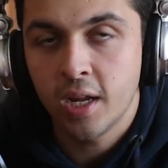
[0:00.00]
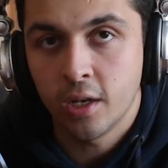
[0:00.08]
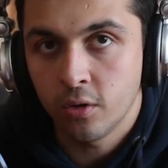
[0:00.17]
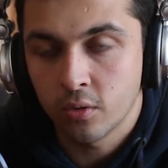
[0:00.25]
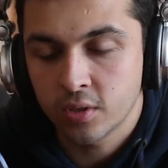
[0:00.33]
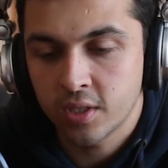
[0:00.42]

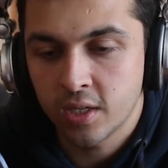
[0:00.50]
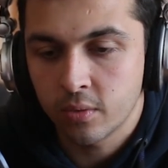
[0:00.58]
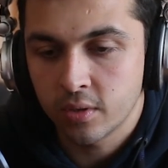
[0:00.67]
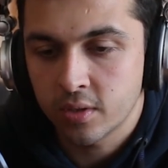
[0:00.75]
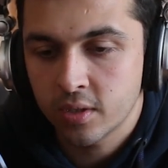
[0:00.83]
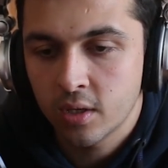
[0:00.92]
in your
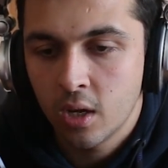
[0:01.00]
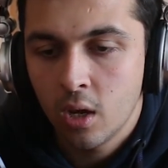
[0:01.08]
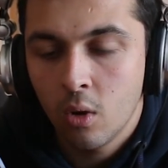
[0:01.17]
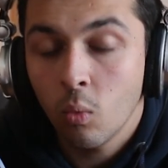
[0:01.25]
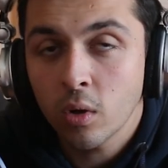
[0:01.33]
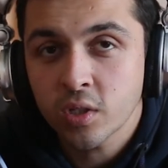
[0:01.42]
sequence.
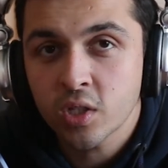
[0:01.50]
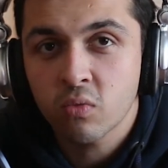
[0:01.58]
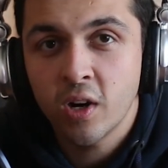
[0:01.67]
Once it's